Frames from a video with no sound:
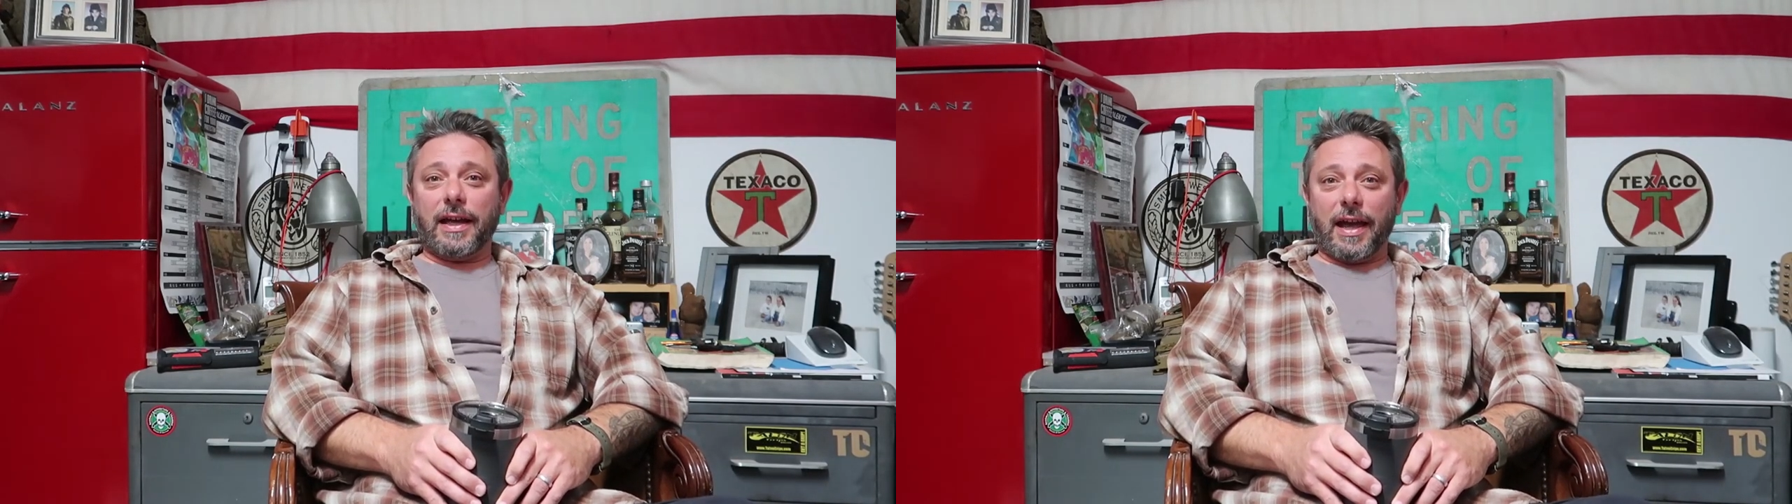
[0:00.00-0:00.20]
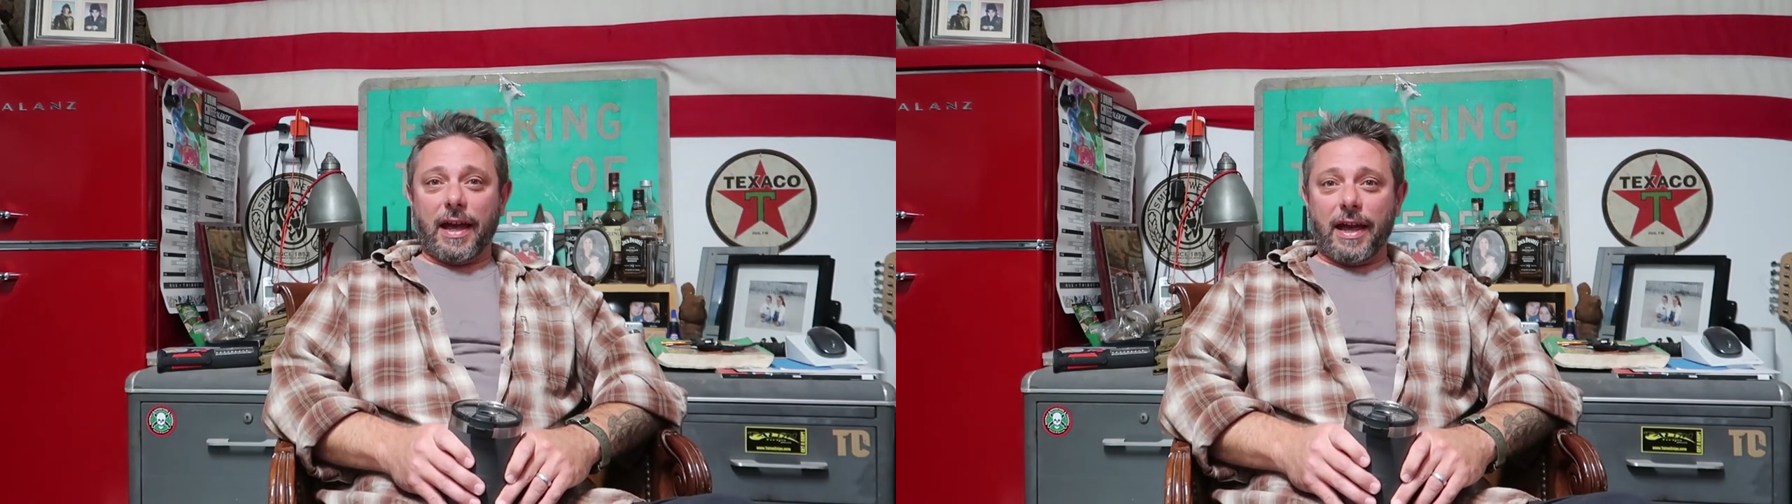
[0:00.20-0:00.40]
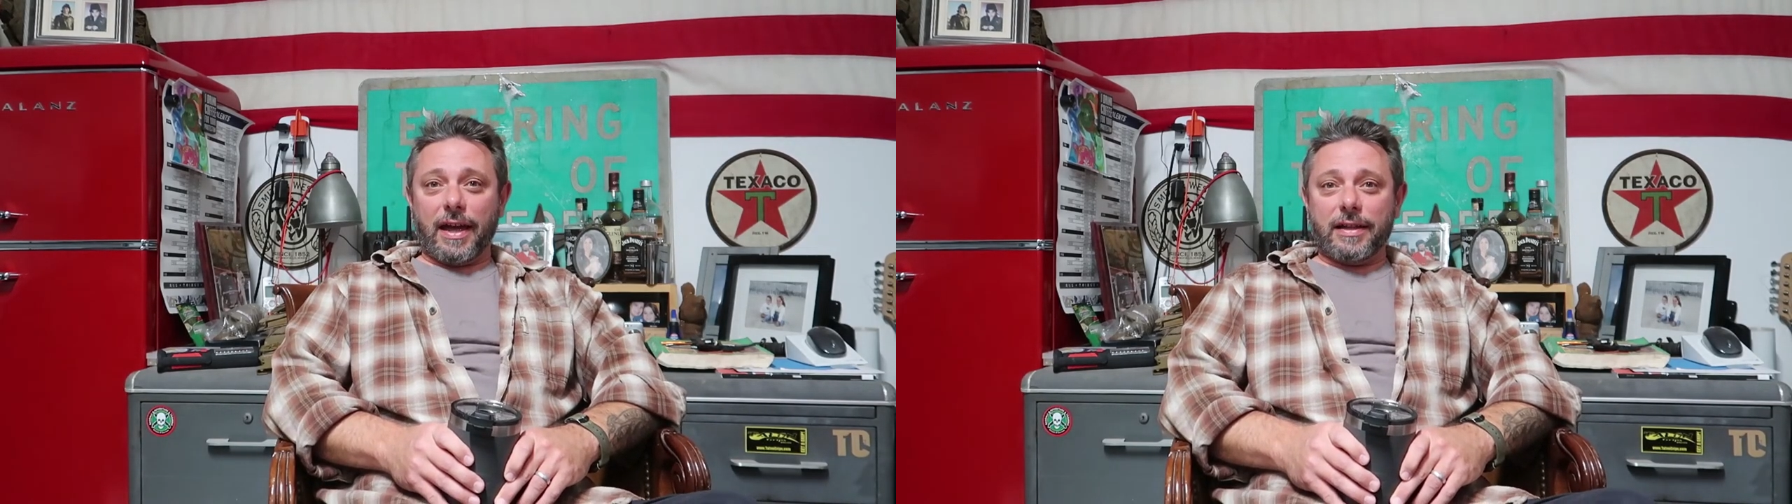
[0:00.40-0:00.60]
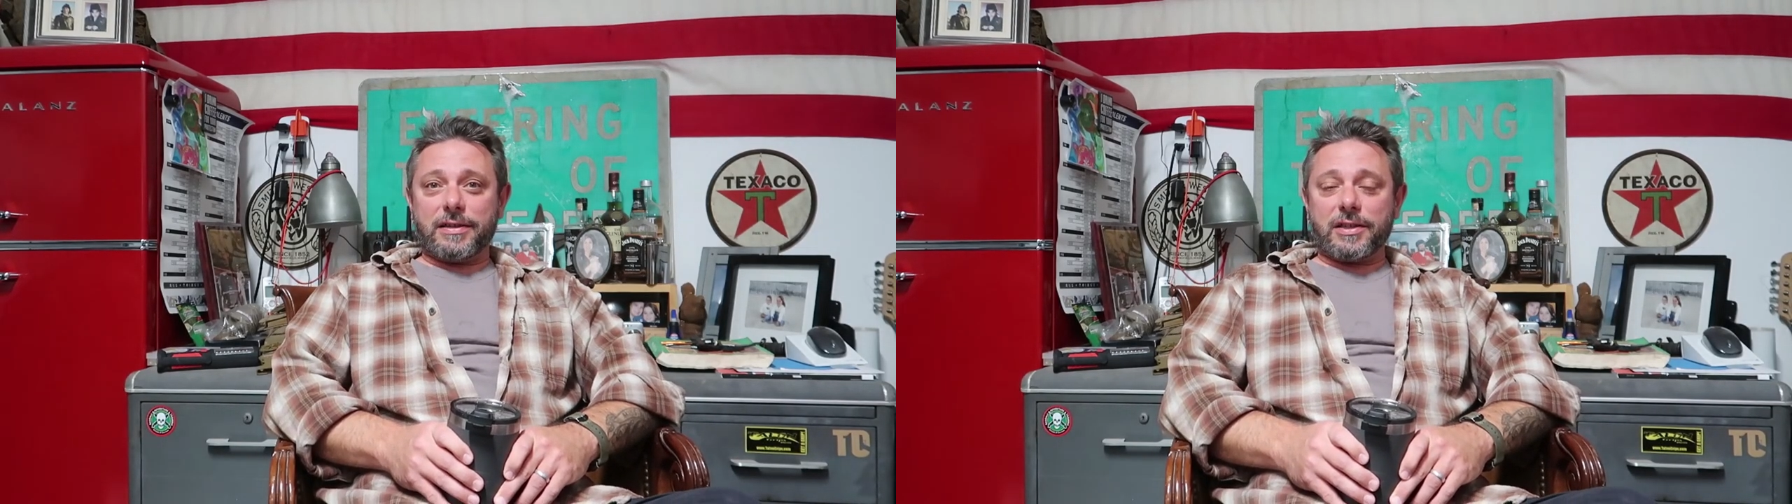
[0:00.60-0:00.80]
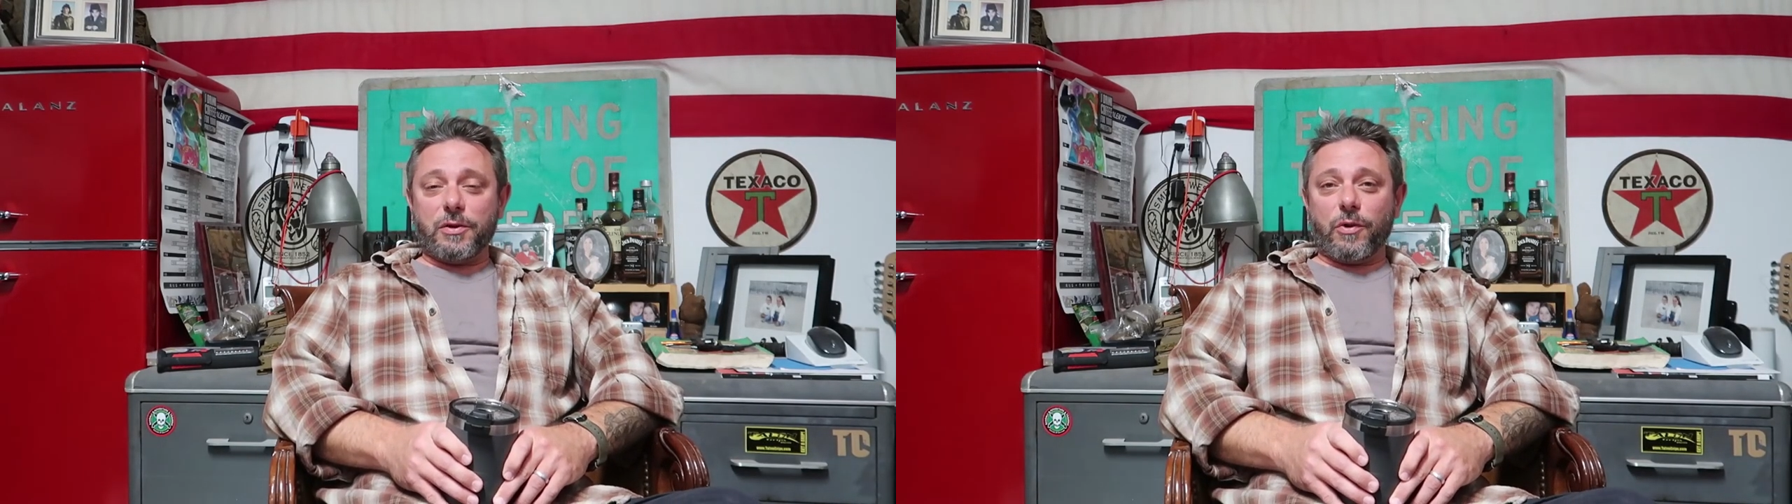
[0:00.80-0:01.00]

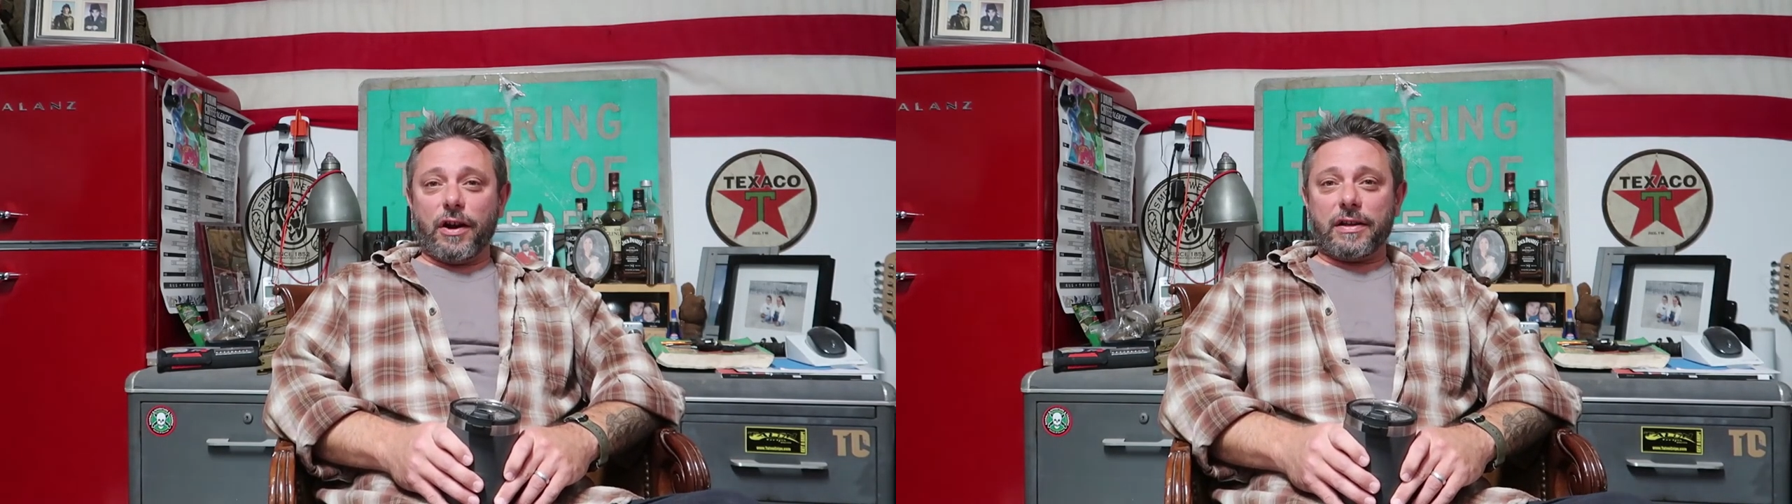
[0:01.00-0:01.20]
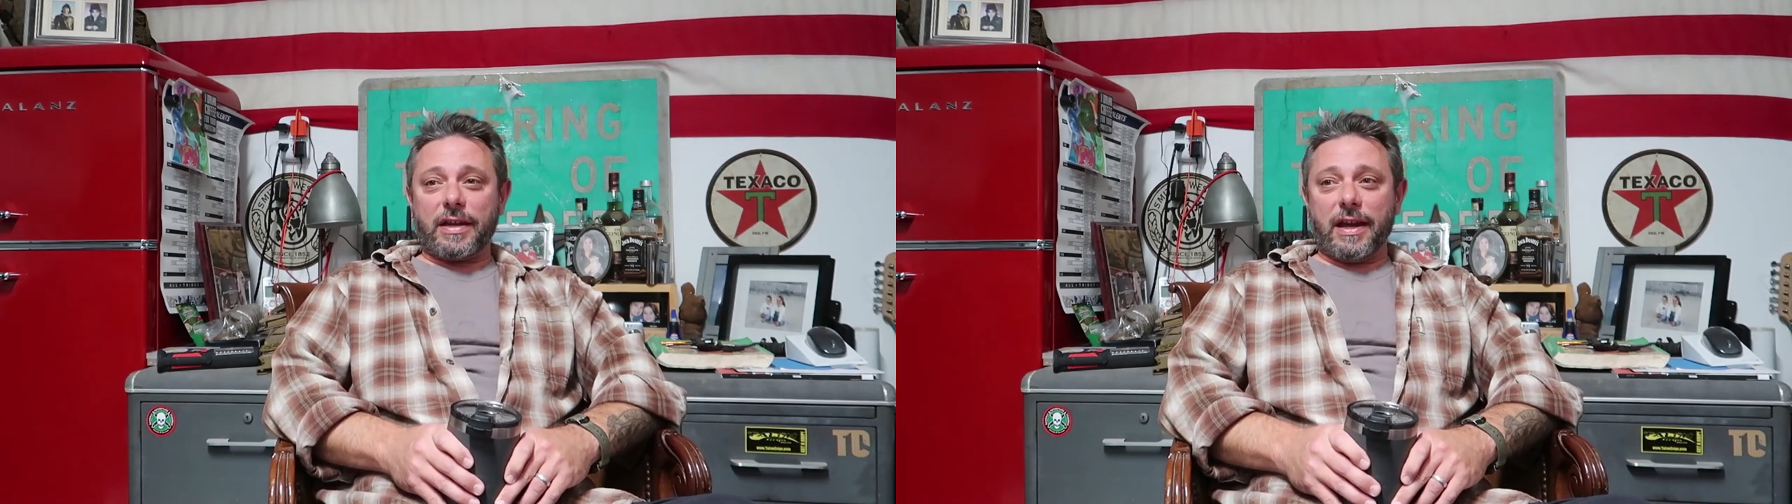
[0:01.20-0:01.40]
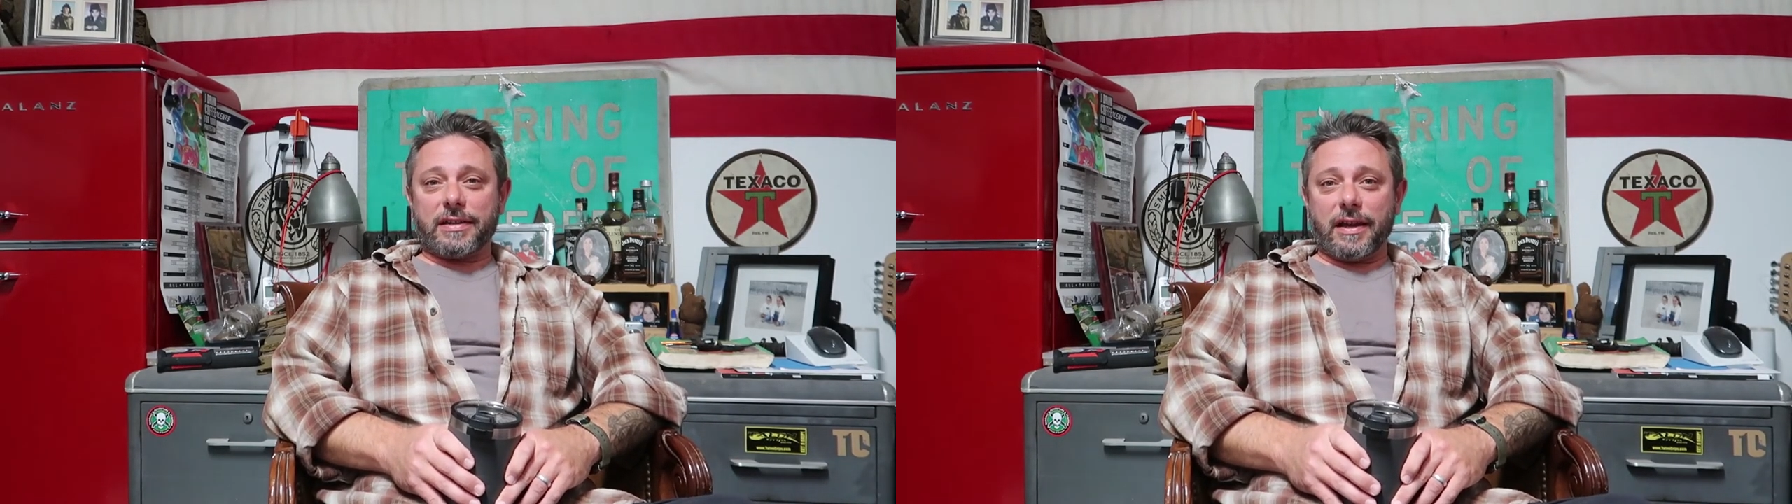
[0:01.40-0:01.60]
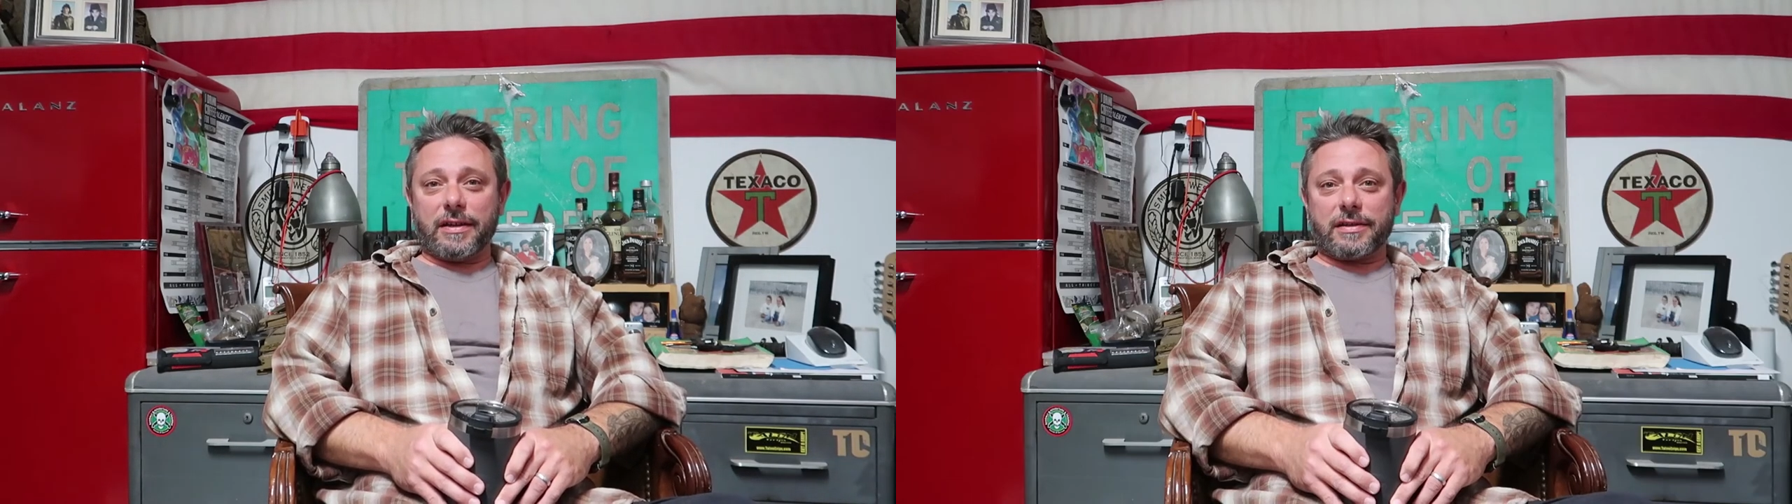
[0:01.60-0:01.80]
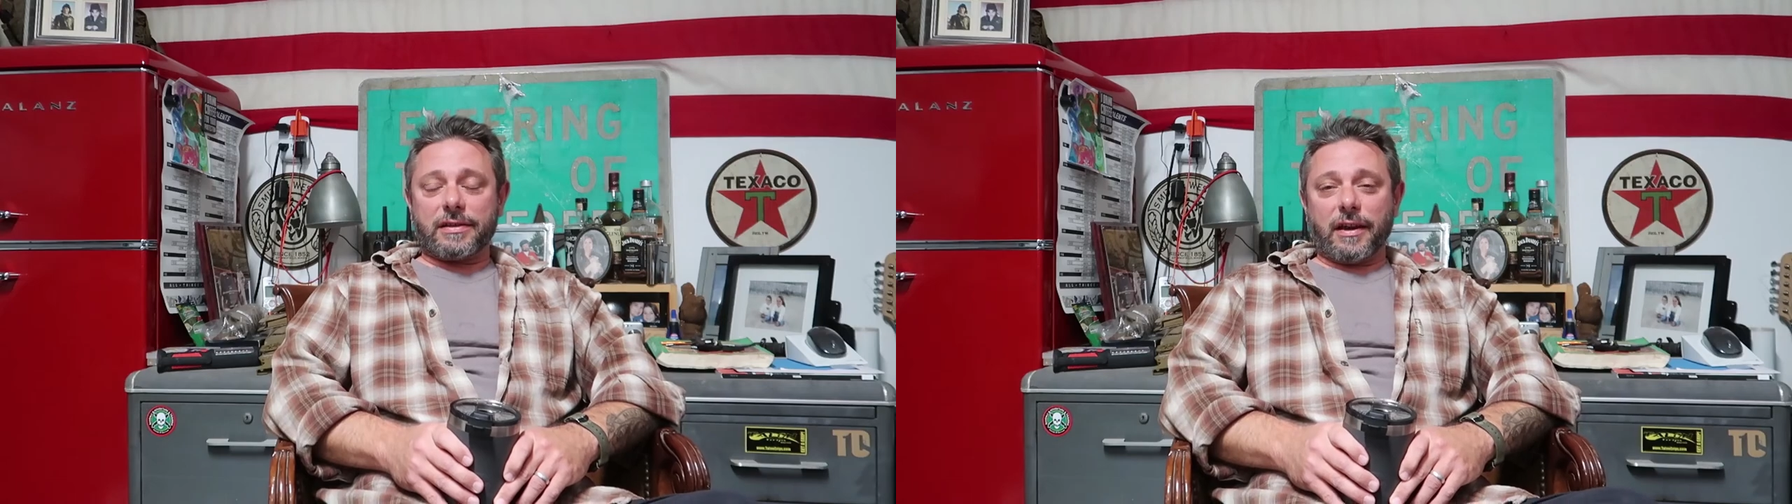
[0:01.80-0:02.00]
and see where it takes
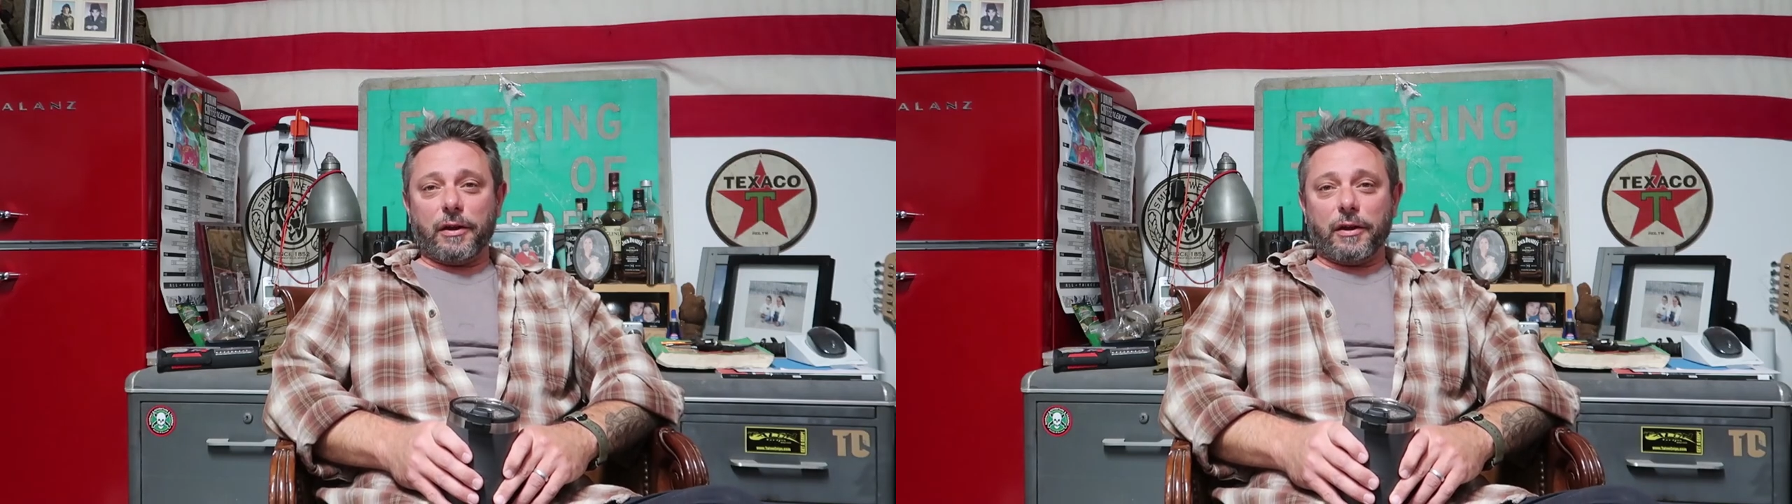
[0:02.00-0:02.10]
us.